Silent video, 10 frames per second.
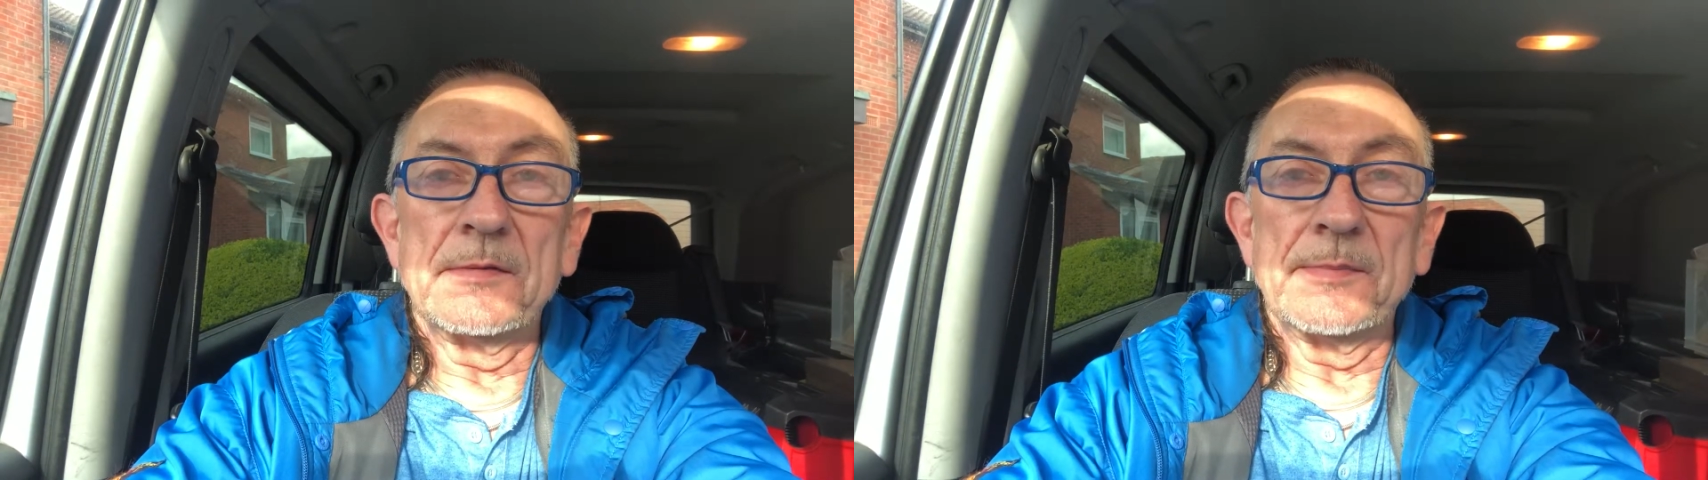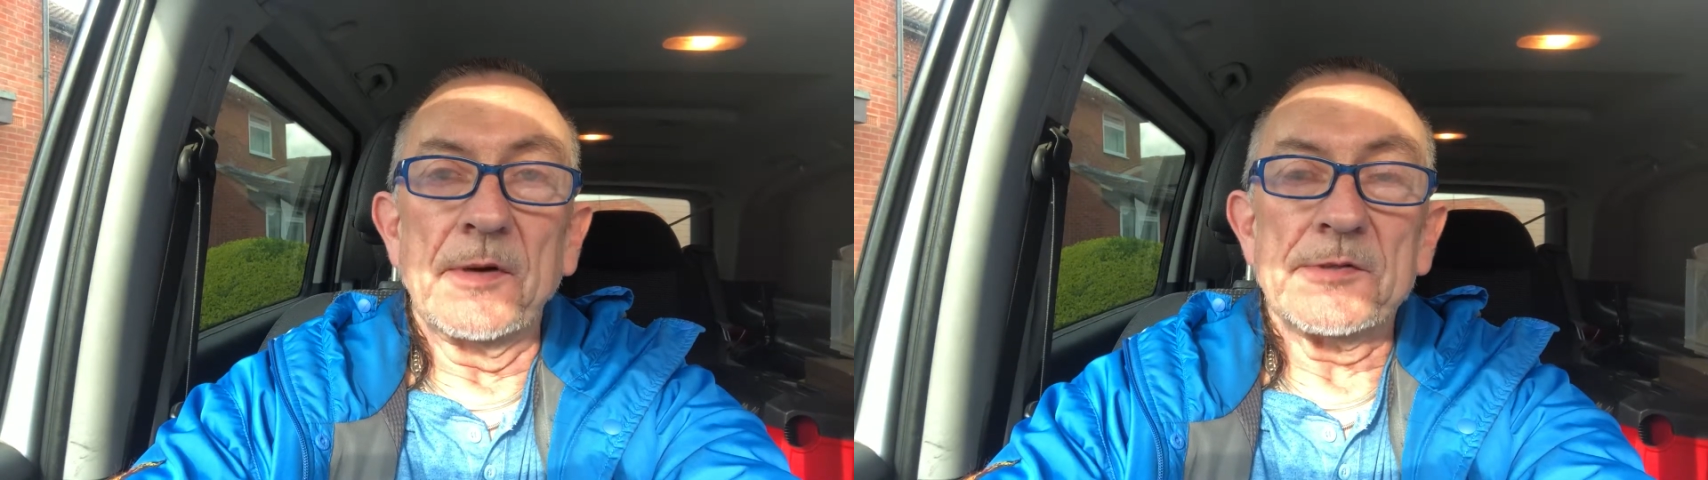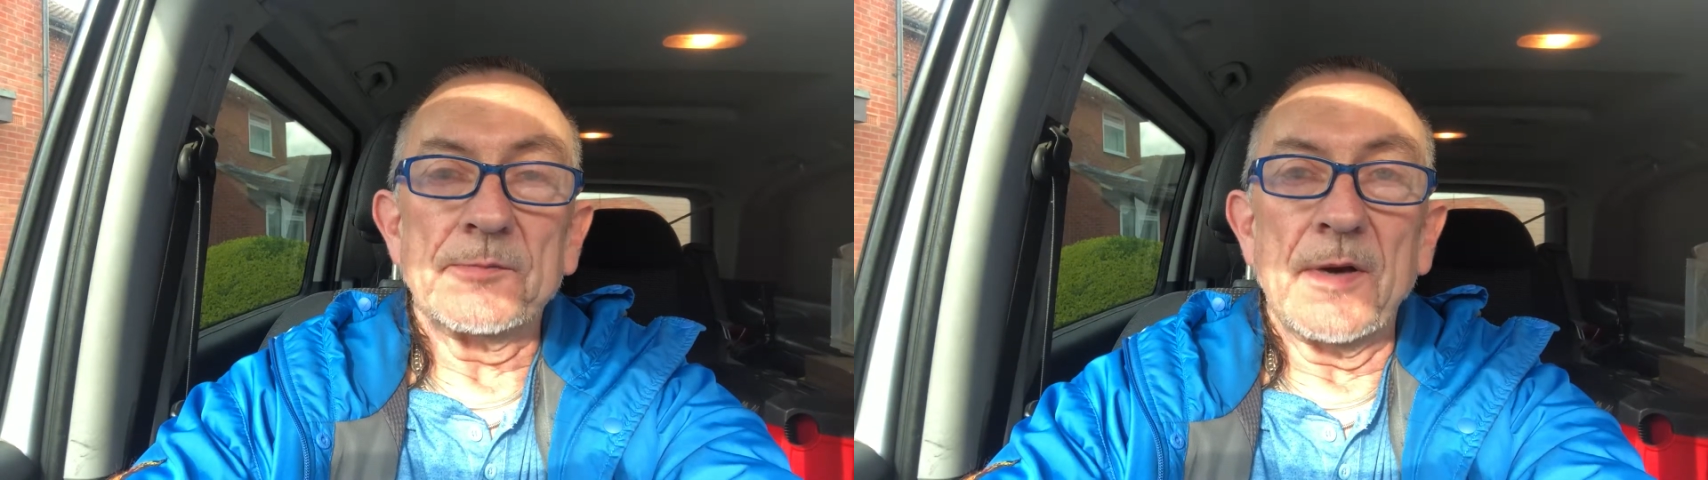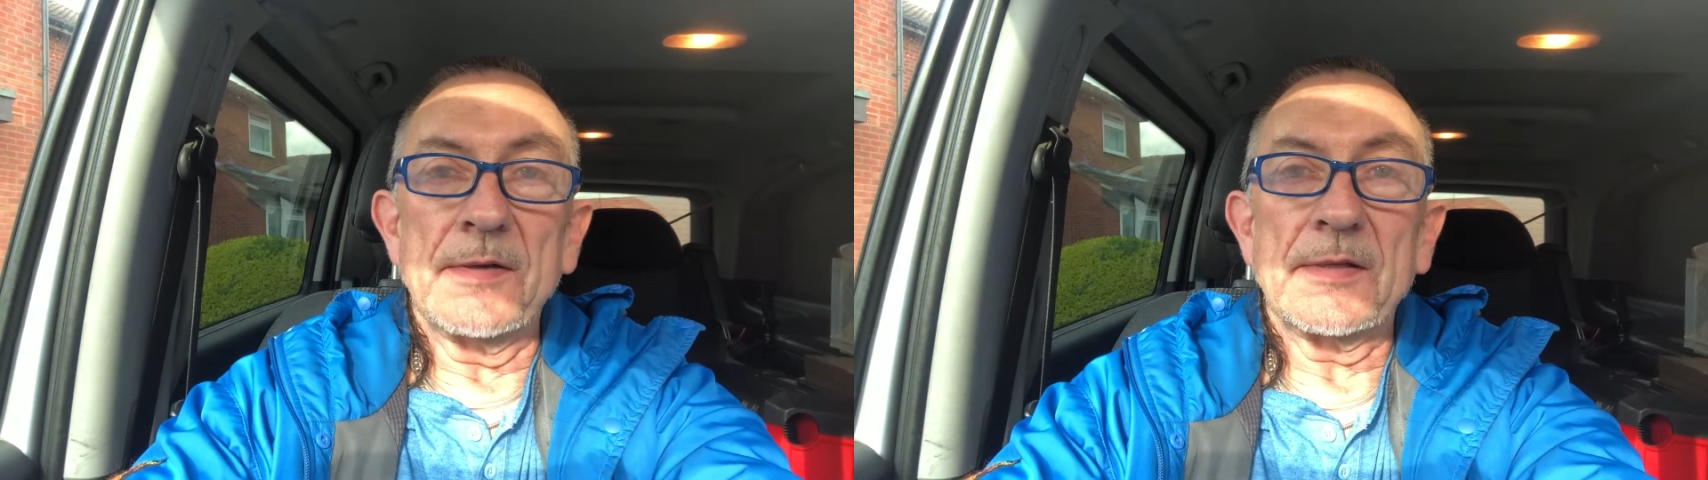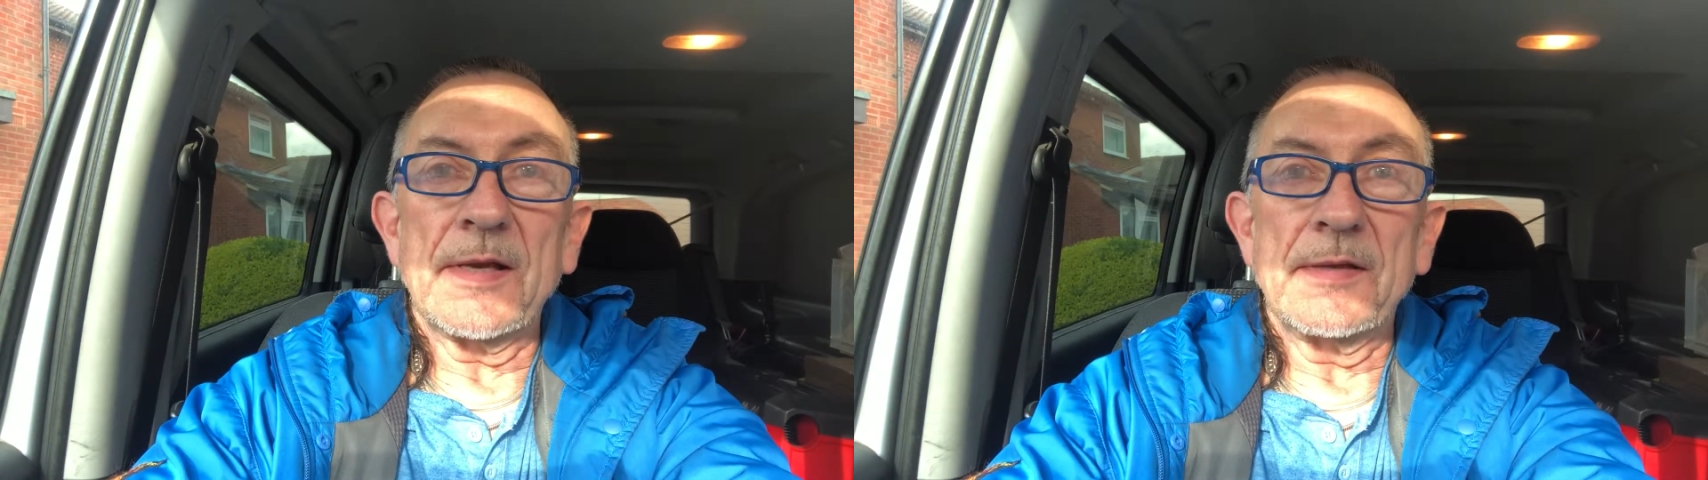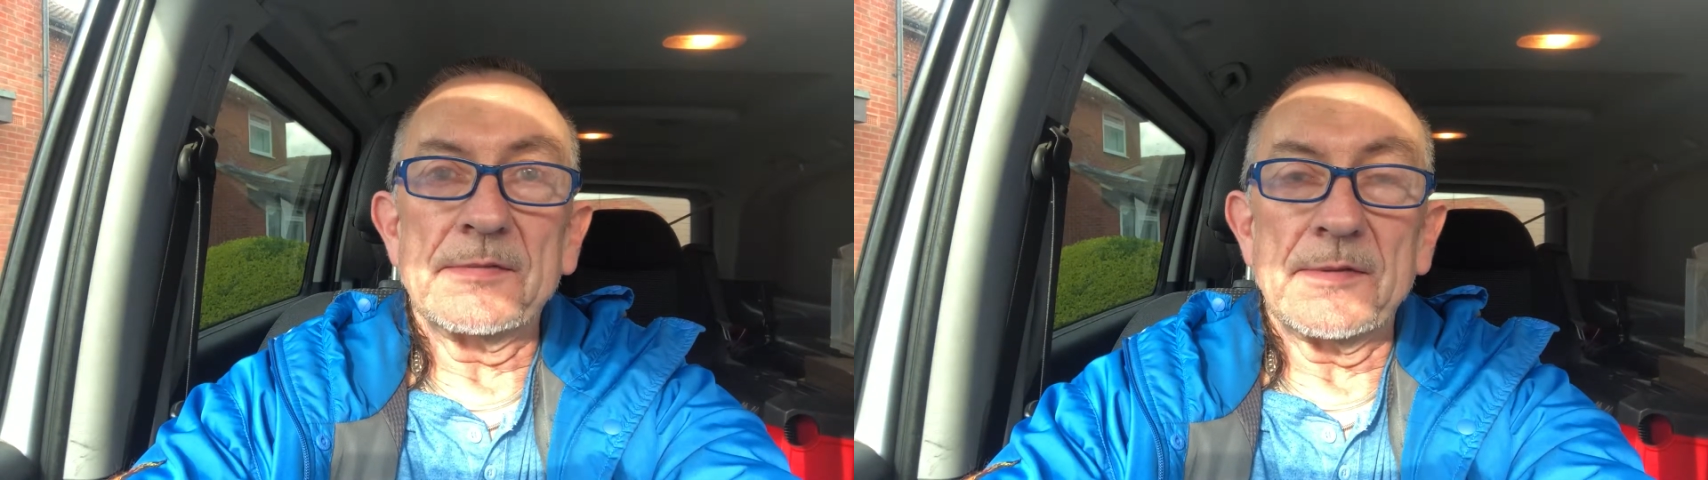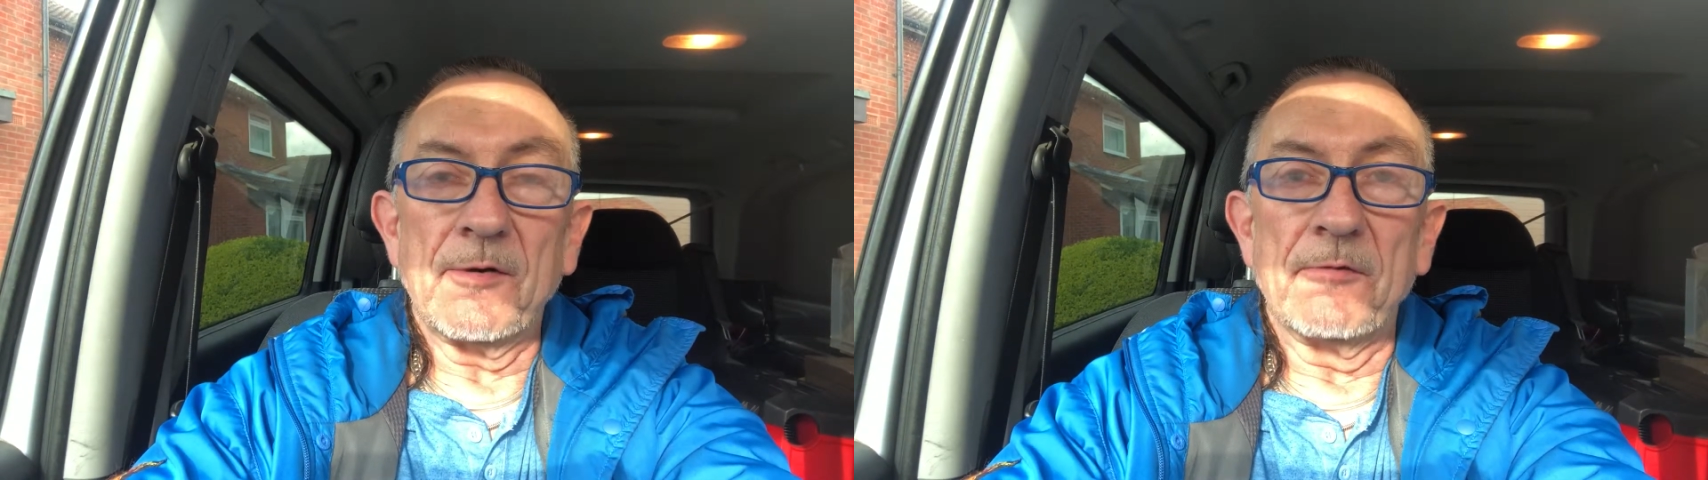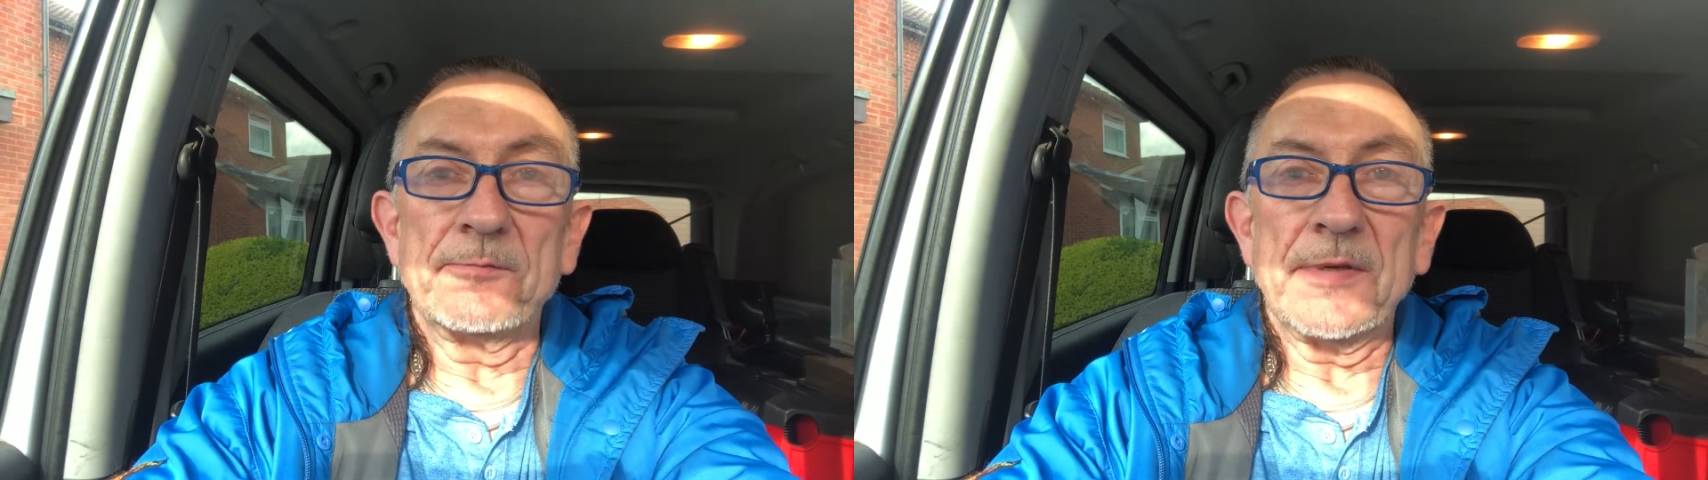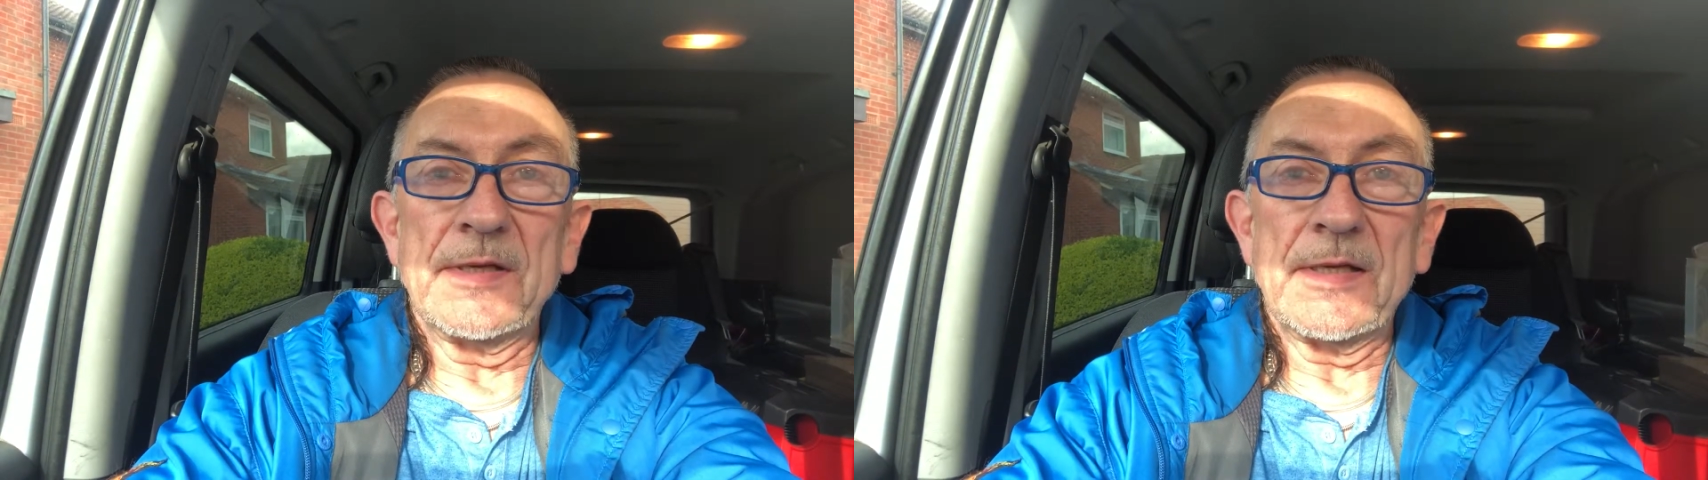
The bottom one going to the off-peak